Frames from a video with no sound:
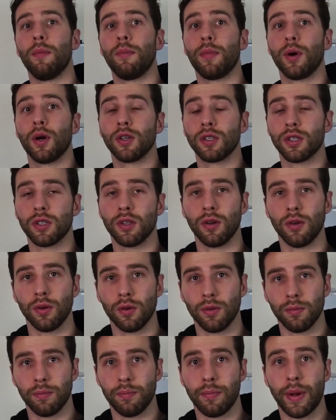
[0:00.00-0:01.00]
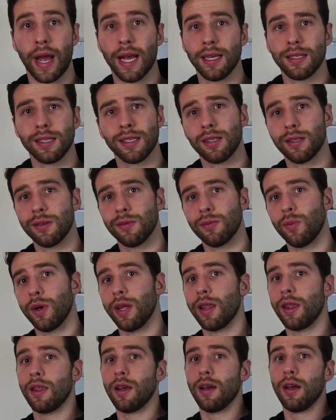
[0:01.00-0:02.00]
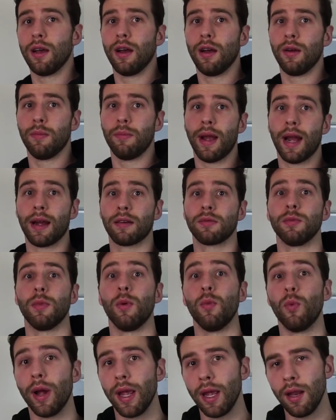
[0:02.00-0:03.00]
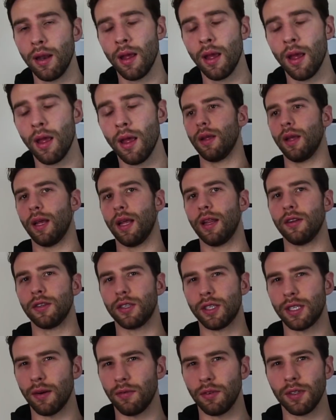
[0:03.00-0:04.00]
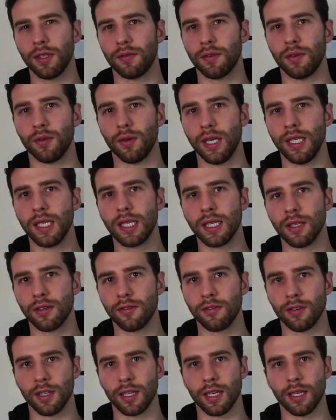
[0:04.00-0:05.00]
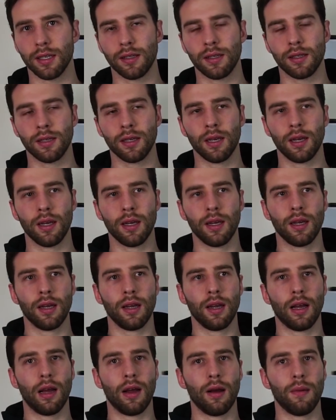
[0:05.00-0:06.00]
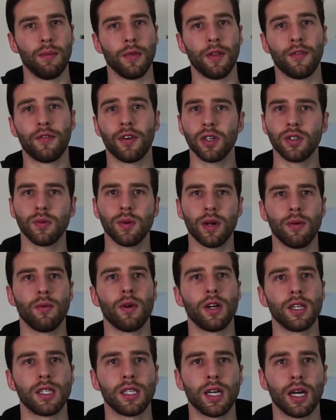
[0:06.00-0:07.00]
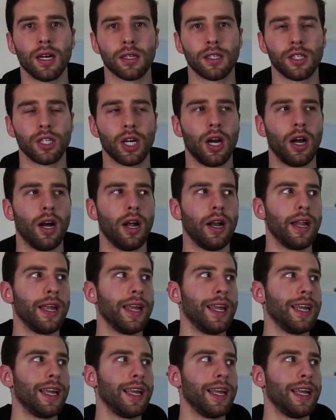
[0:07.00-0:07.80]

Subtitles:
personal best with maximum weight. And there's several different reasons for this. The first one I want to touch on